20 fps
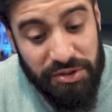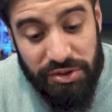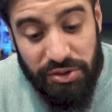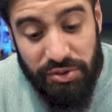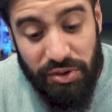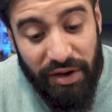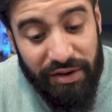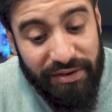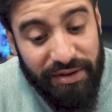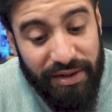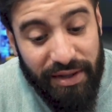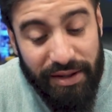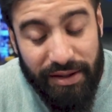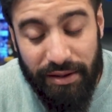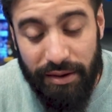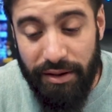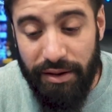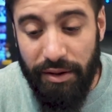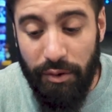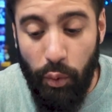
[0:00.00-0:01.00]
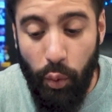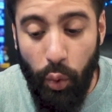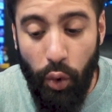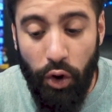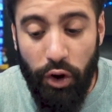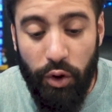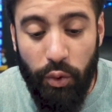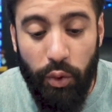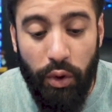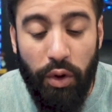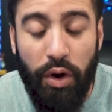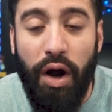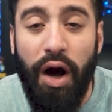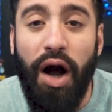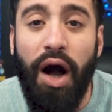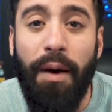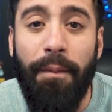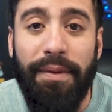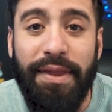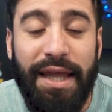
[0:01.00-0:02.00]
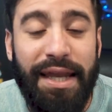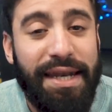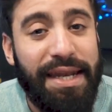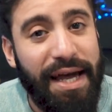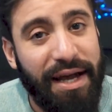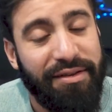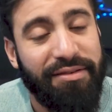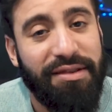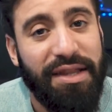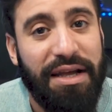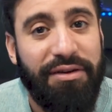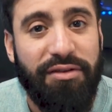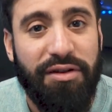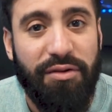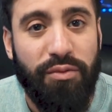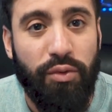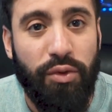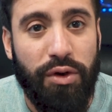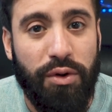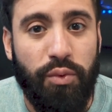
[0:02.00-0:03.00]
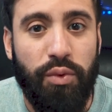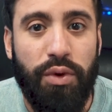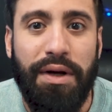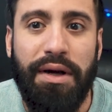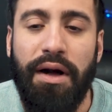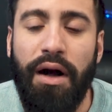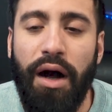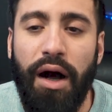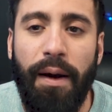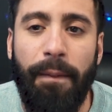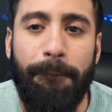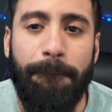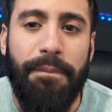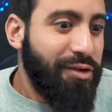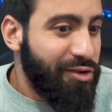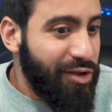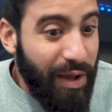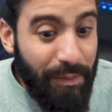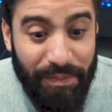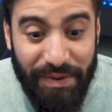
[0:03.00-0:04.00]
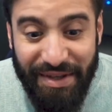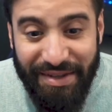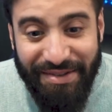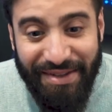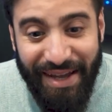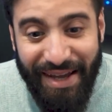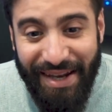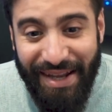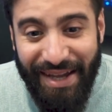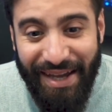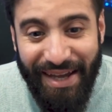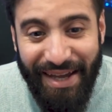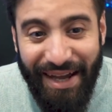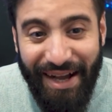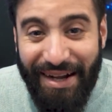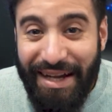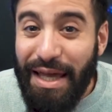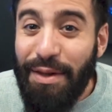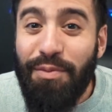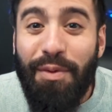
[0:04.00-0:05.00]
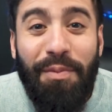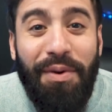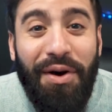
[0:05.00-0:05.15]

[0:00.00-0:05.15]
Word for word: just trusting that the work will come and that next level of work will come. So that being said, I'll keep you